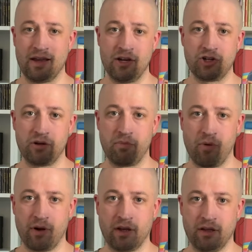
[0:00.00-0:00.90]
entry
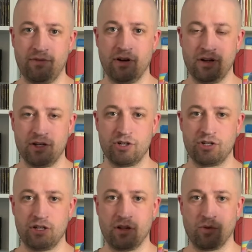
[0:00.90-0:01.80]
point if you're
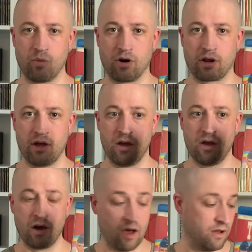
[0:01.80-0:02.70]
interested in the work
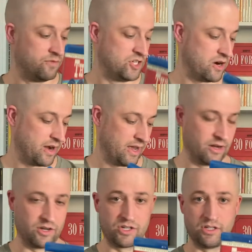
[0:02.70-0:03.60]
of Gerry
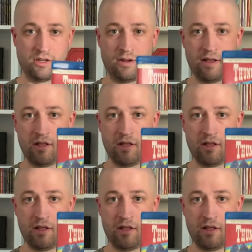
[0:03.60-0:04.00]
Anderson.